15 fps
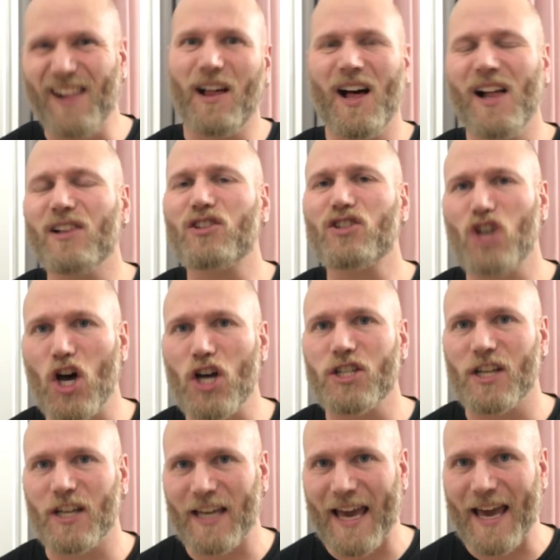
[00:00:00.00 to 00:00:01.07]
I'll
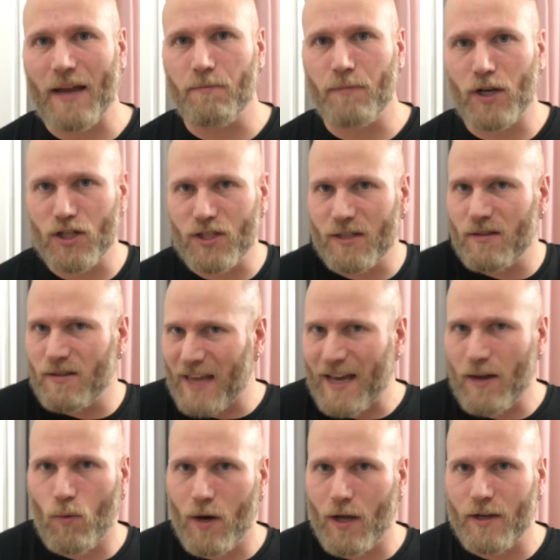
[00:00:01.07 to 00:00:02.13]
toss again because
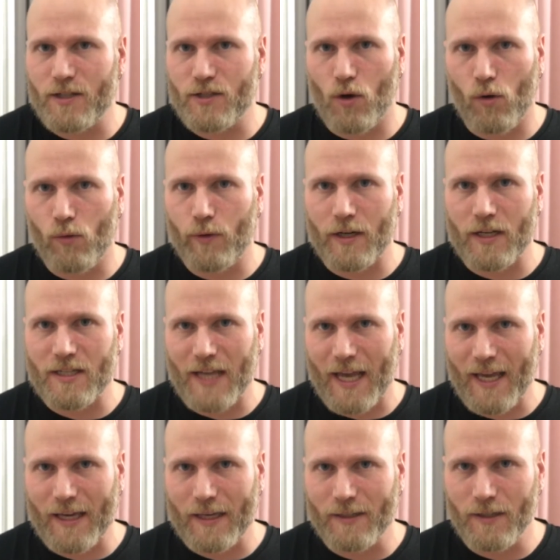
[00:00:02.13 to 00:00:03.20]
that one is already
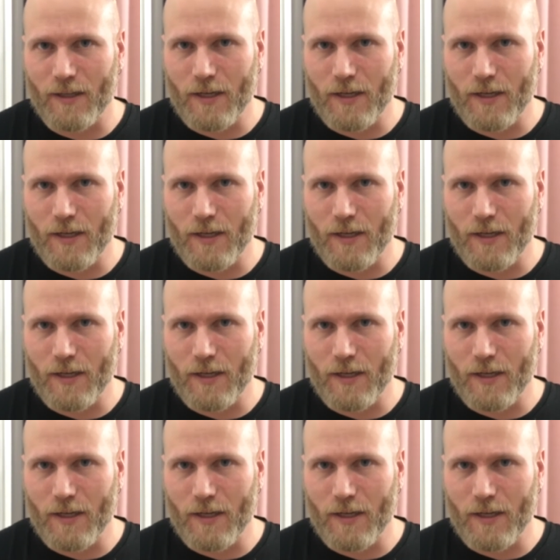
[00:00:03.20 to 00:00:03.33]
taken.